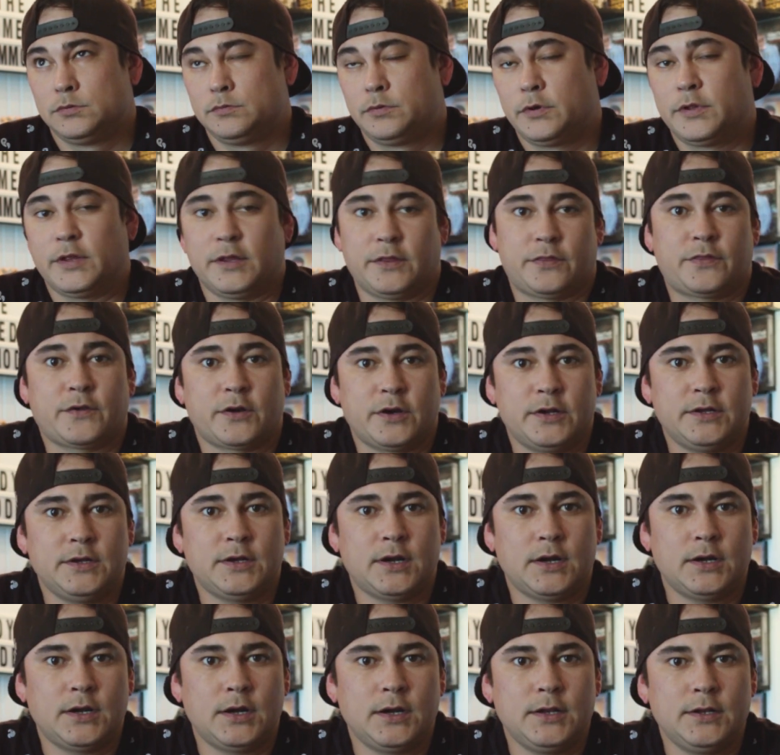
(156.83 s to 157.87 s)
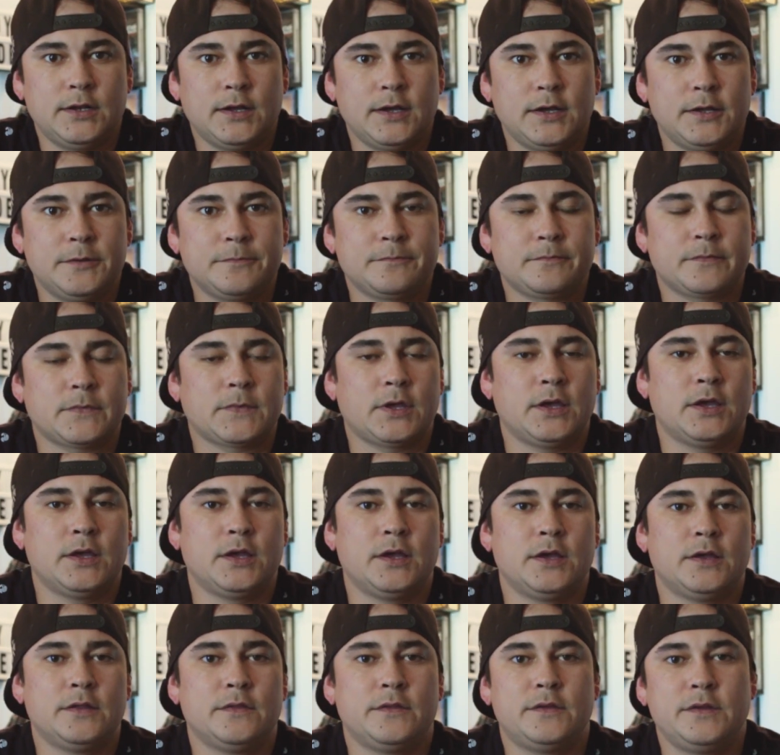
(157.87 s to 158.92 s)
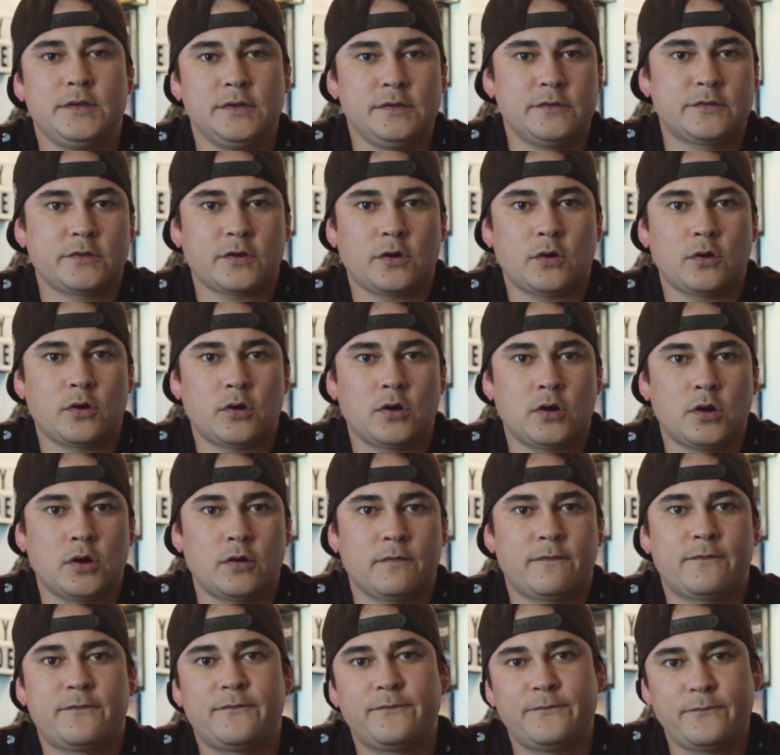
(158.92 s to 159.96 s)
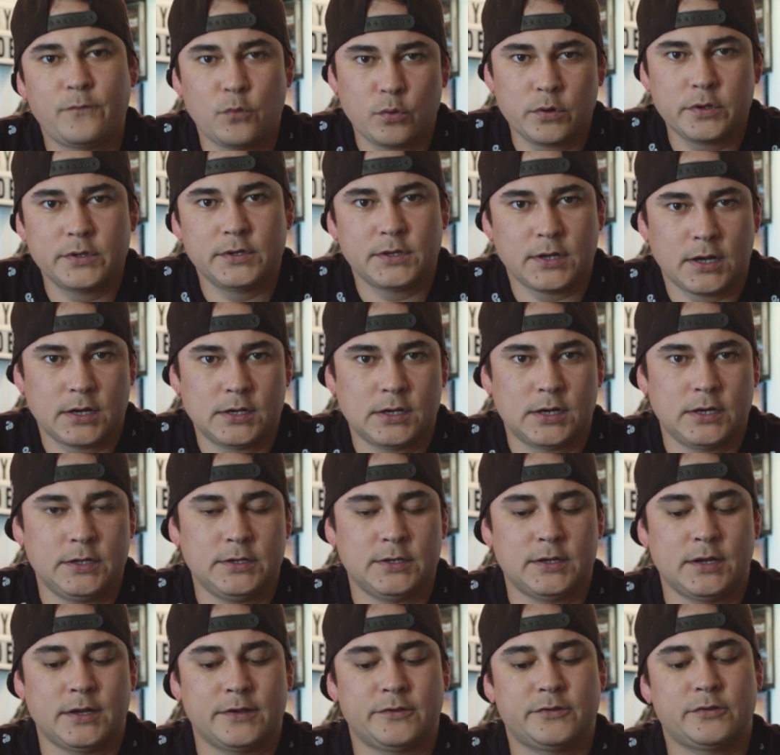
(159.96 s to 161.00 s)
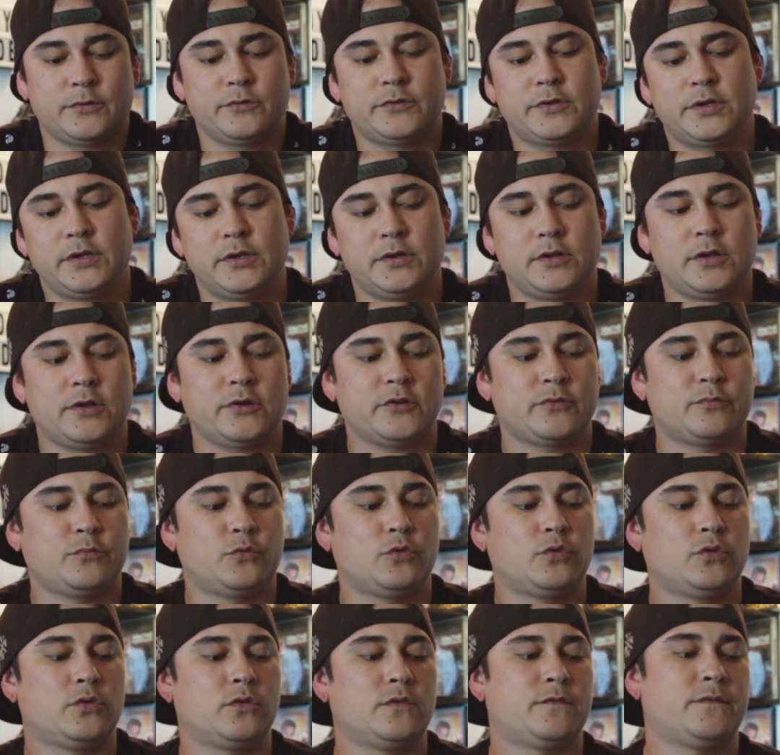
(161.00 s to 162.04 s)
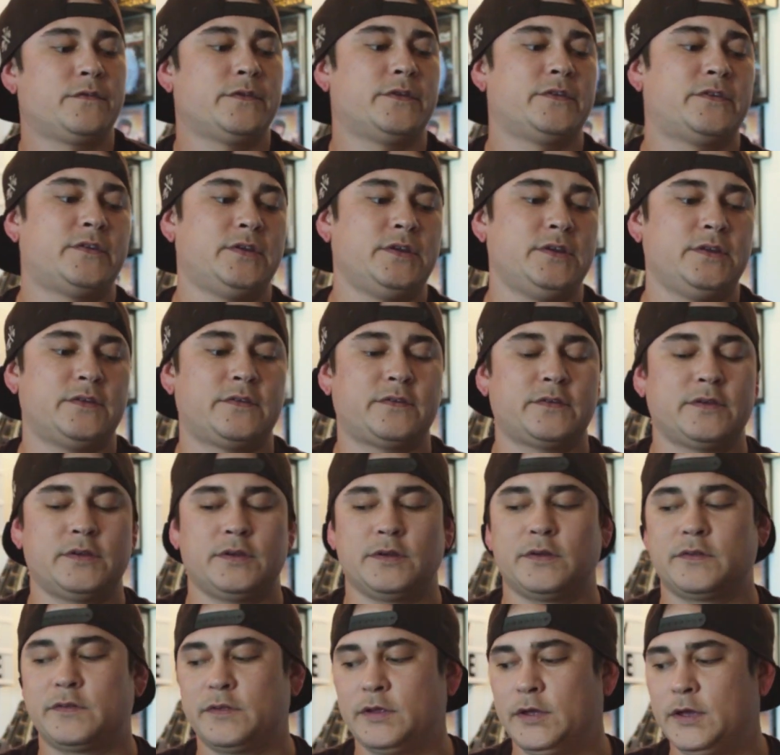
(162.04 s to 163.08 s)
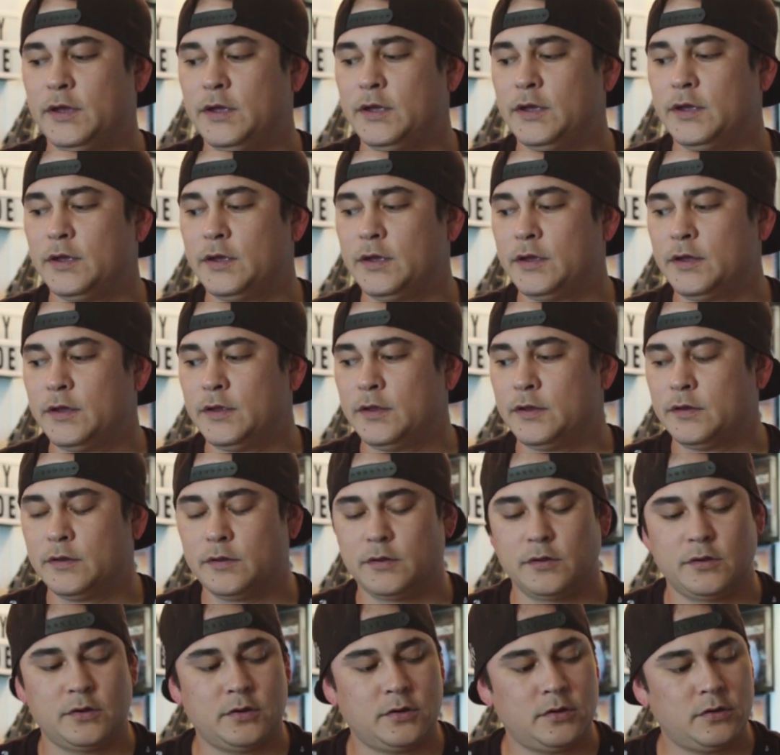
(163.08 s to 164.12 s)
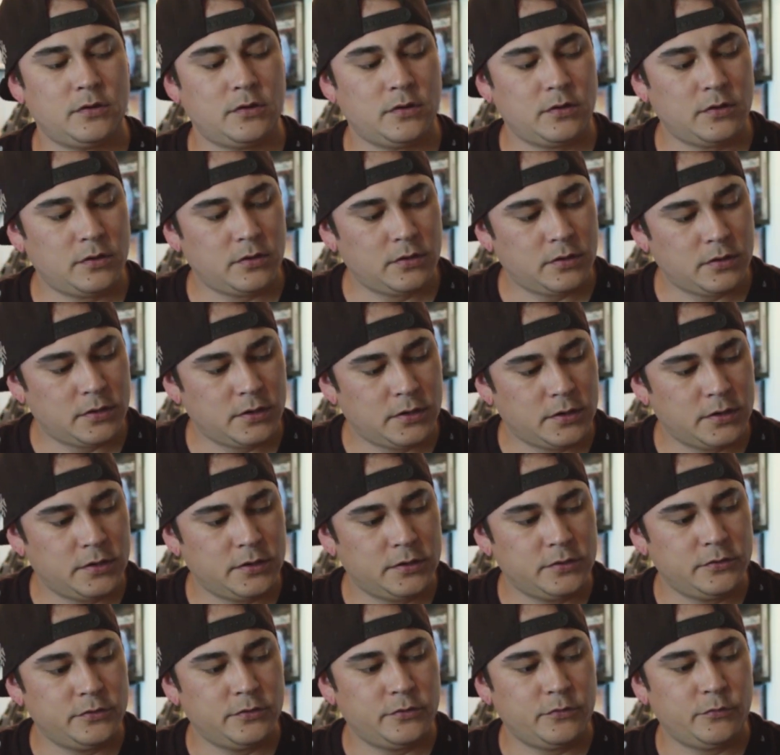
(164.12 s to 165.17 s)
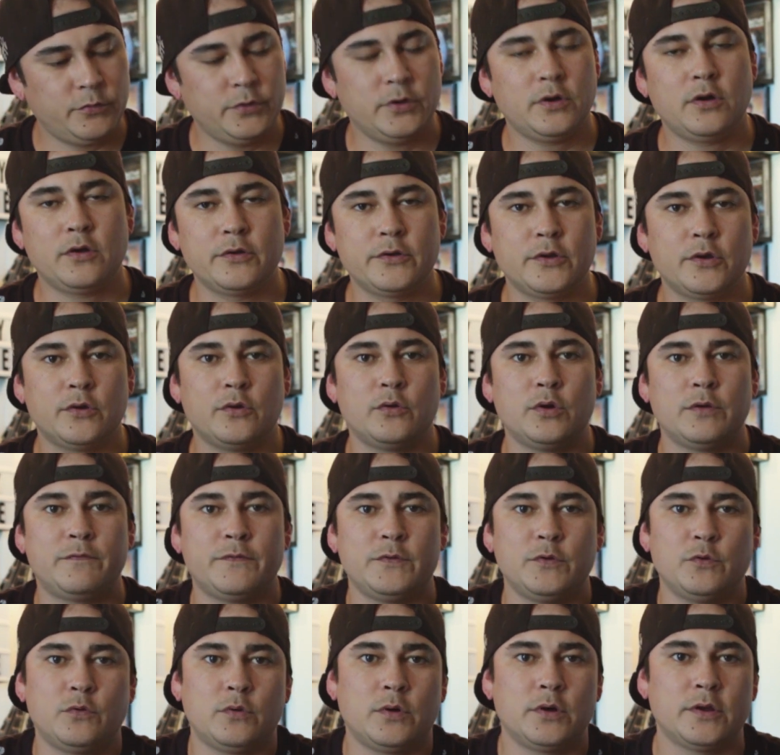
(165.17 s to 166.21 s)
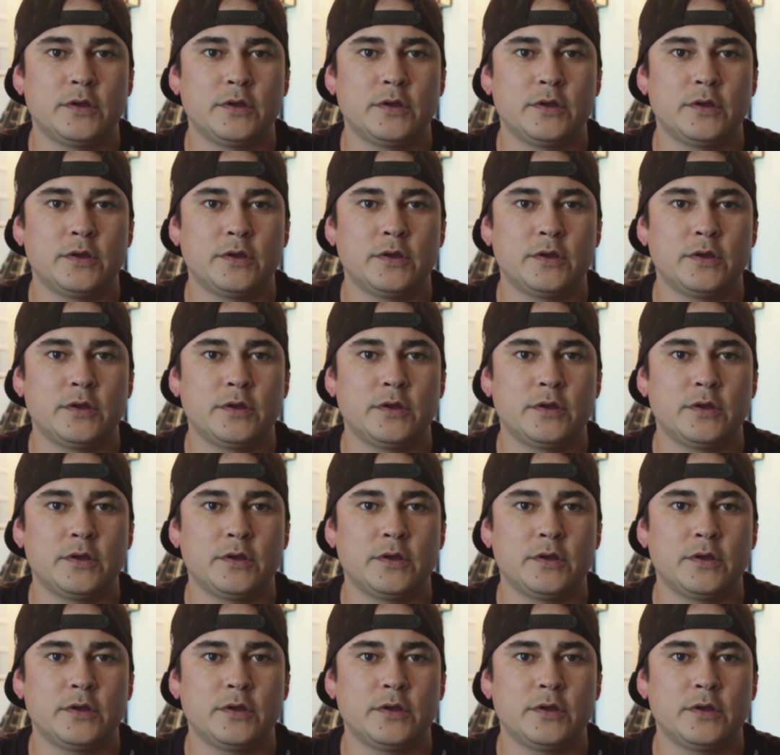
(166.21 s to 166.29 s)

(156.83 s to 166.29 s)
what are they, $39.99, and these are $49.99. So $10 more for the T6. And we all know, if you